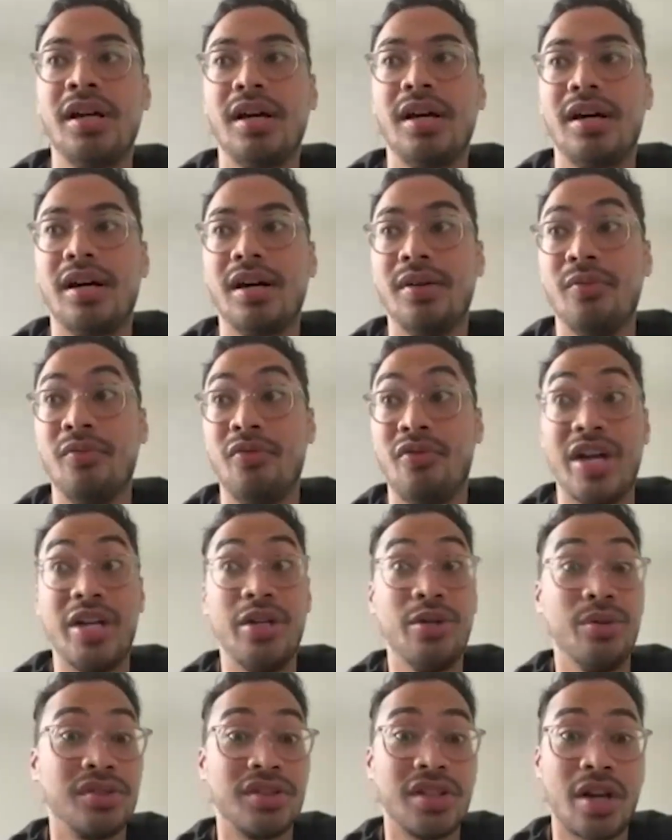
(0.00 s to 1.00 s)

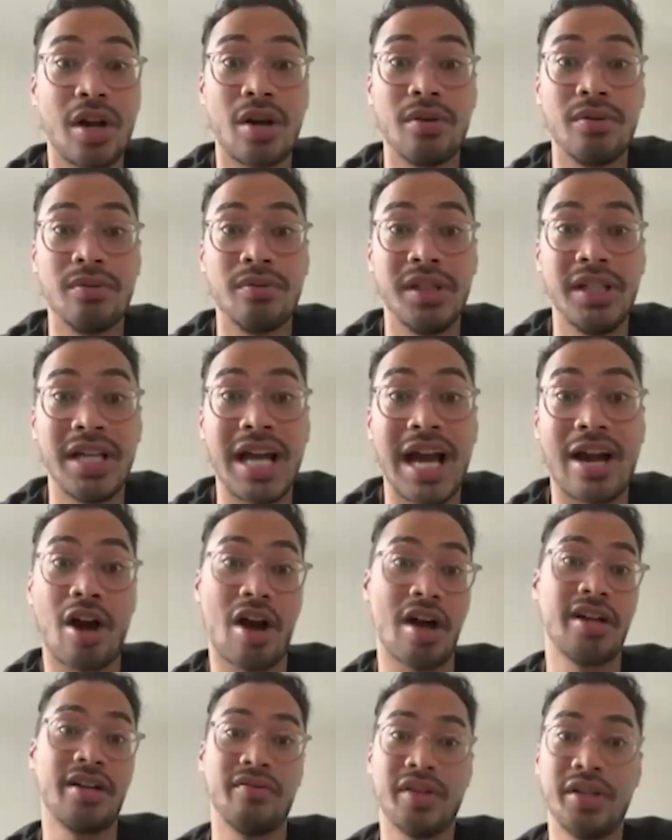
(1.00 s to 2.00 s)
venues that are really
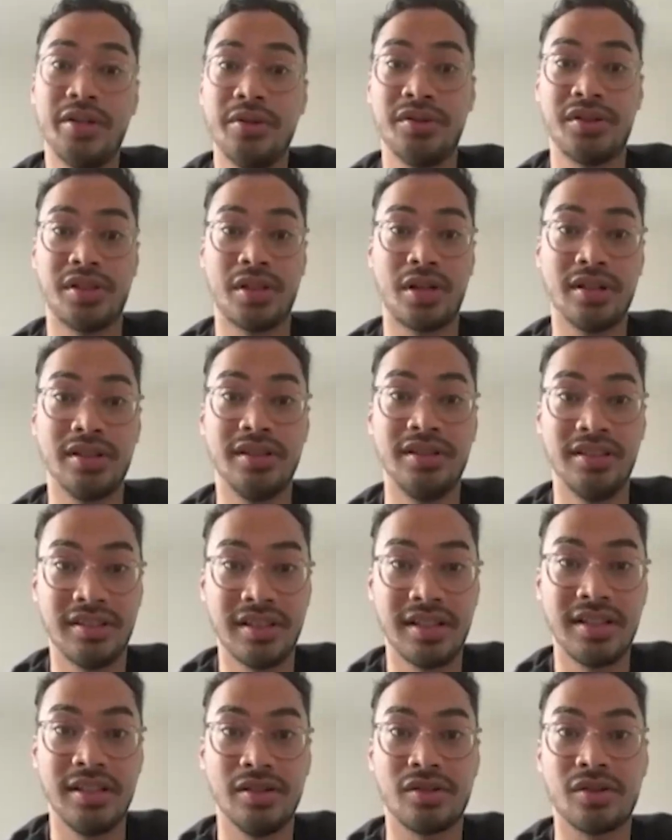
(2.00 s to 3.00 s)
iconic venues in all these
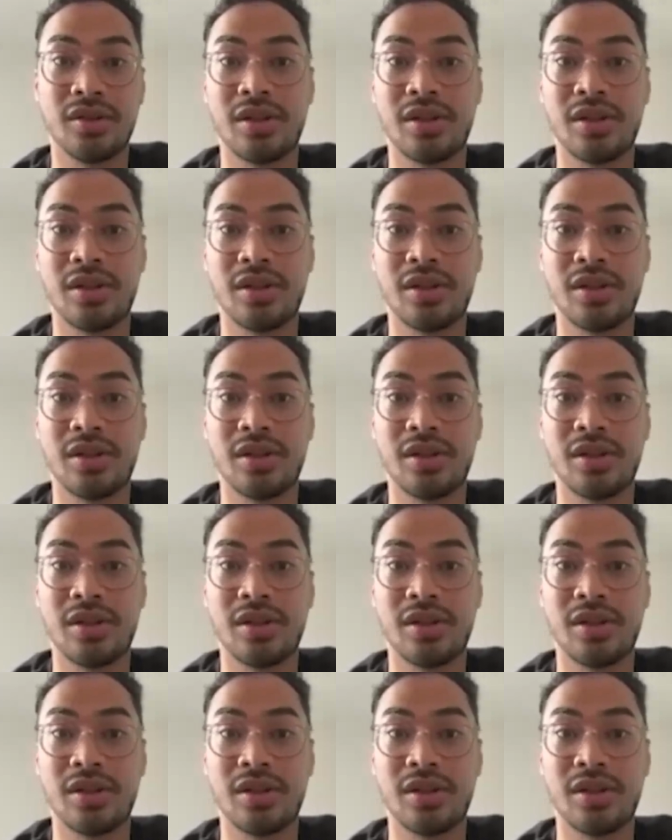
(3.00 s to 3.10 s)
cities.